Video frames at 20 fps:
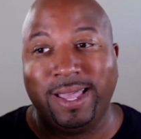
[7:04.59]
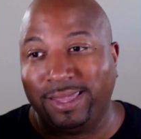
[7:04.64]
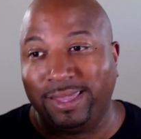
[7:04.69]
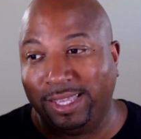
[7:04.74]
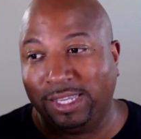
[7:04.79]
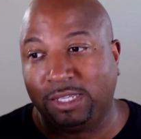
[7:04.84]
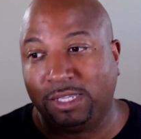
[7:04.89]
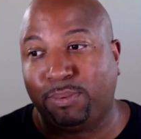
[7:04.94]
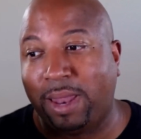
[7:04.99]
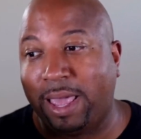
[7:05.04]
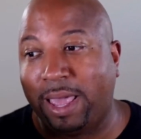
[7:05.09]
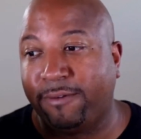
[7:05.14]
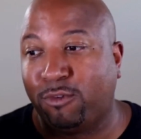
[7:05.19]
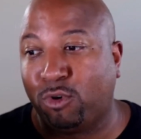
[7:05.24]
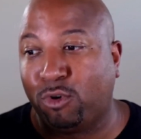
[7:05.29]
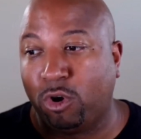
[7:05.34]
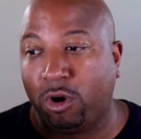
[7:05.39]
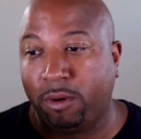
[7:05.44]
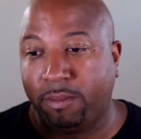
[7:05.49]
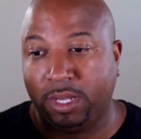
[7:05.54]
This
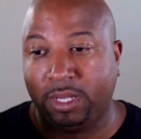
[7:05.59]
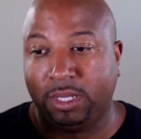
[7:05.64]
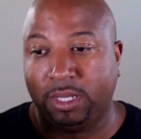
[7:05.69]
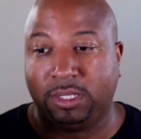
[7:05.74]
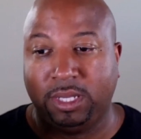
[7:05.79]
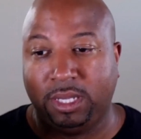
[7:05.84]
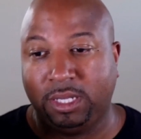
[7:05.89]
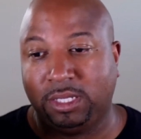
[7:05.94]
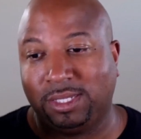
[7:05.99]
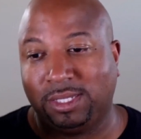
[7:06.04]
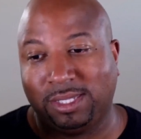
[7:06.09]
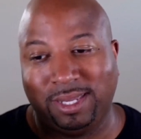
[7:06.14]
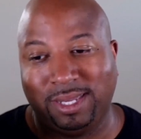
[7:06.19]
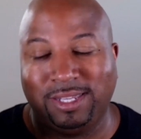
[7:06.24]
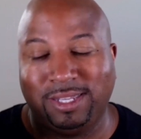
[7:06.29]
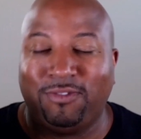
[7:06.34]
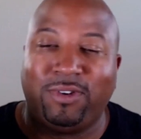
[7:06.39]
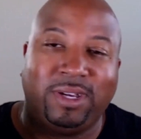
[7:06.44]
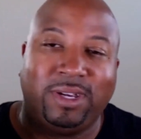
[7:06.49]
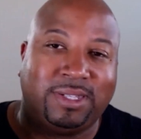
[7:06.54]
platform is, it's
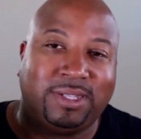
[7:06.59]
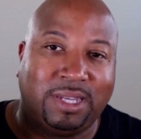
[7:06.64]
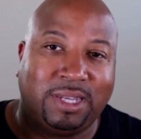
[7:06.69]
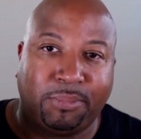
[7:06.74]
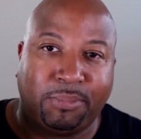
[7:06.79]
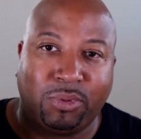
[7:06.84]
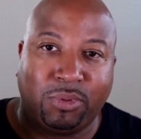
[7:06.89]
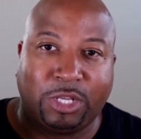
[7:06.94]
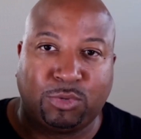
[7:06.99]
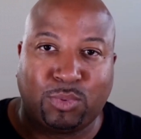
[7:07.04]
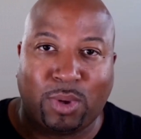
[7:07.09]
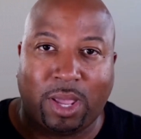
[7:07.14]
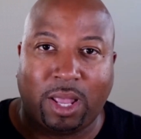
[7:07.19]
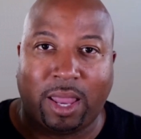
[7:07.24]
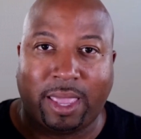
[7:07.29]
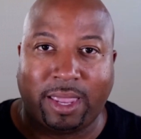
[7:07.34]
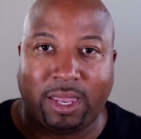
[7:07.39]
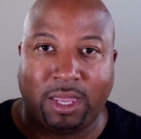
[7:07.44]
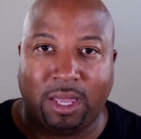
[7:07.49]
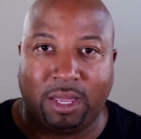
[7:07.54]
very simple. That's why I
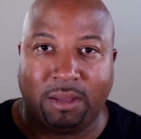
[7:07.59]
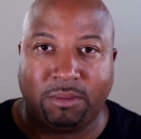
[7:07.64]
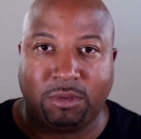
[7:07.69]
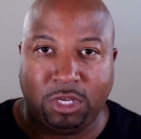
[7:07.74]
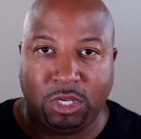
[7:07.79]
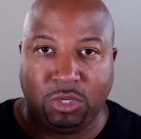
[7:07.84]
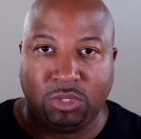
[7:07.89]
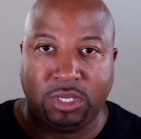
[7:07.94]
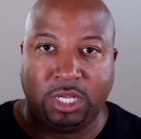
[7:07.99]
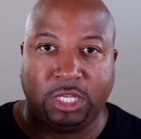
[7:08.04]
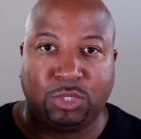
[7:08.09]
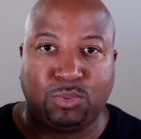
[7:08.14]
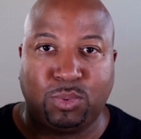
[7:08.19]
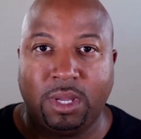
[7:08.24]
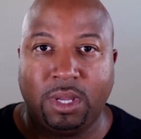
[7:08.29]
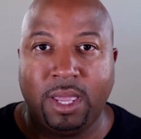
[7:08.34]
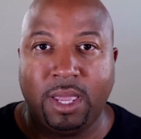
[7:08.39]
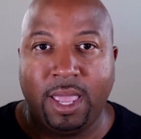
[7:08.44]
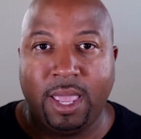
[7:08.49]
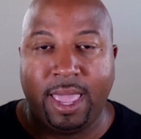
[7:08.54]
like using this
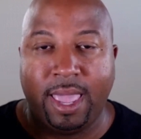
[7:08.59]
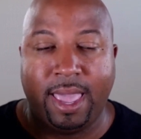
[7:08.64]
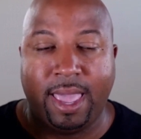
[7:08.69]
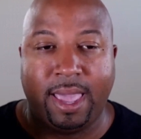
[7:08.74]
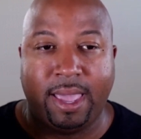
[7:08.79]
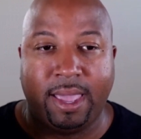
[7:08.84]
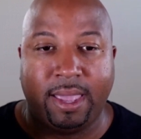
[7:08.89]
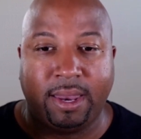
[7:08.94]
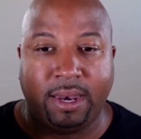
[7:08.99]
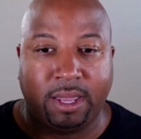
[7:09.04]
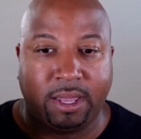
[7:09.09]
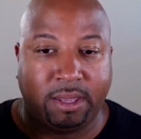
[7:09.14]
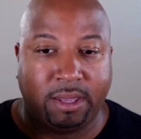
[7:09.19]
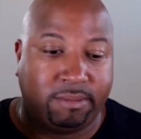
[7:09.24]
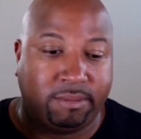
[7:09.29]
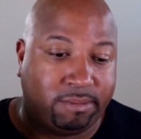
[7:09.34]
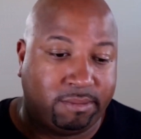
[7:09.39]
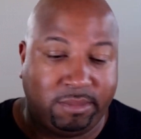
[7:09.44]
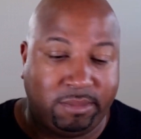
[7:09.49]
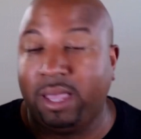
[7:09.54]
one. And
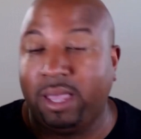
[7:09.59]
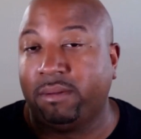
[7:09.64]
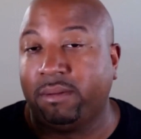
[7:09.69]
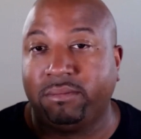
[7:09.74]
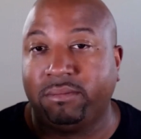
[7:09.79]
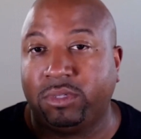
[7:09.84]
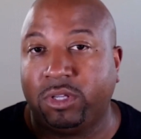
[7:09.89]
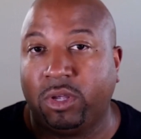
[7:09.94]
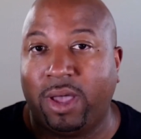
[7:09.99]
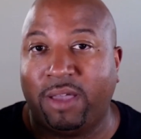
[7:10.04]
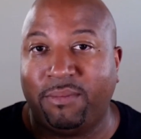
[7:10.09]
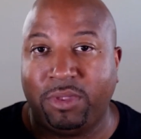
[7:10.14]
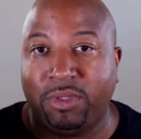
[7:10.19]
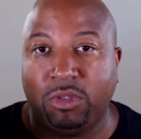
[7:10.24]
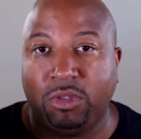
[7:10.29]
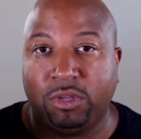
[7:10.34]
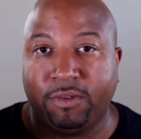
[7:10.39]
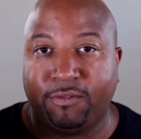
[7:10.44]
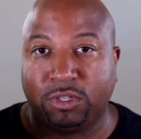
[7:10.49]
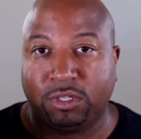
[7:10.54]
yeah, so I've been
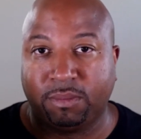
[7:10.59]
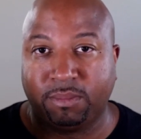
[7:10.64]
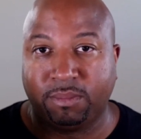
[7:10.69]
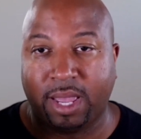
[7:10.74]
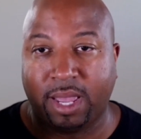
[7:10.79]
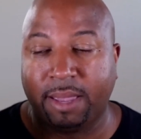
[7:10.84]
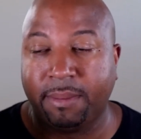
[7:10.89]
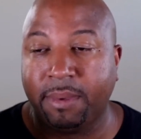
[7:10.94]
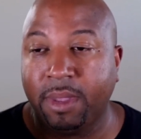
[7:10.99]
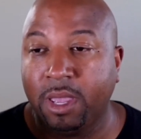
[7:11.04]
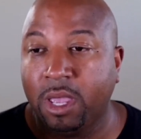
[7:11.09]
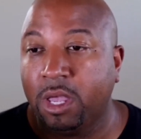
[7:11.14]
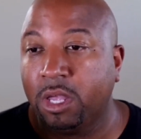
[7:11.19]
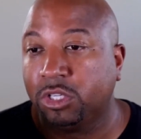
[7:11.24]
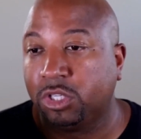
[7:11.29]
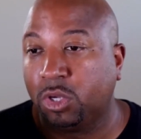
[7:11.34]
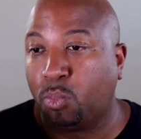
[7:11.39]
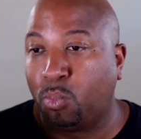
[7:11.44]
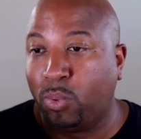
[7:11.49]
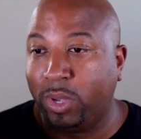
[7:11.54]
using it for some time.
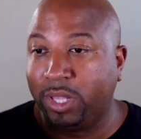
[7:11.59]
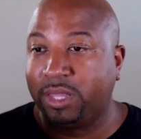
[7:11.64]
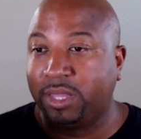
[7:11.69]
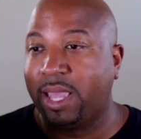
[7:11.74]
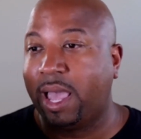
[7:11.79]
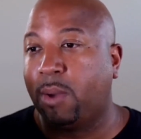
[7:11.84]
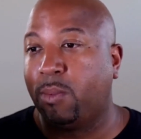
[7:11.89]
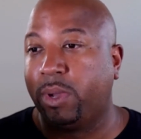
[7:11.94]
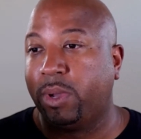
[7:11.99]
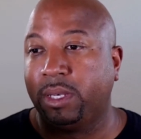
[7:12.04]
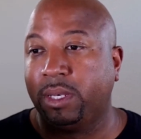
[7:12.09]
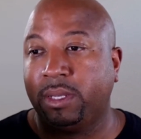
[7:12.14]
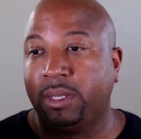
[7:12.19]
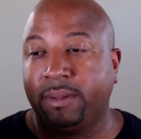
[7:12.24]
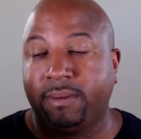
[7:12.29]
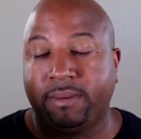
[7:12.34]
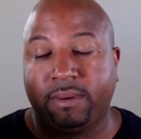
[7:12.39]
So with that one,